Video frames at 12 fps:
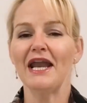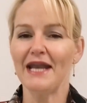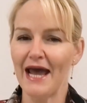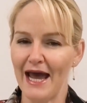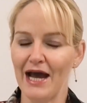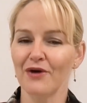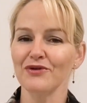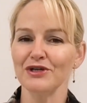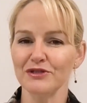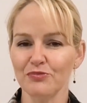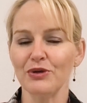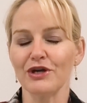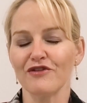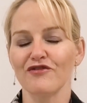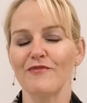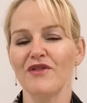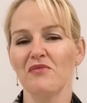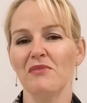And how do you pick
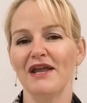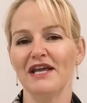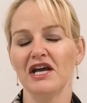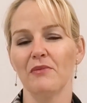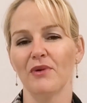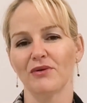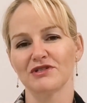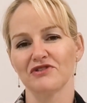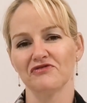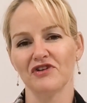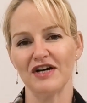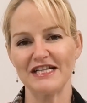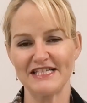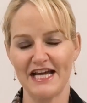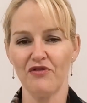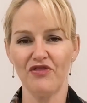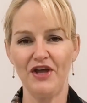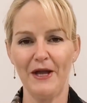from the many emulsifiers
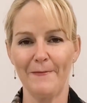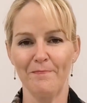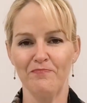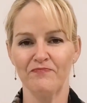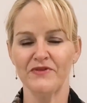out there?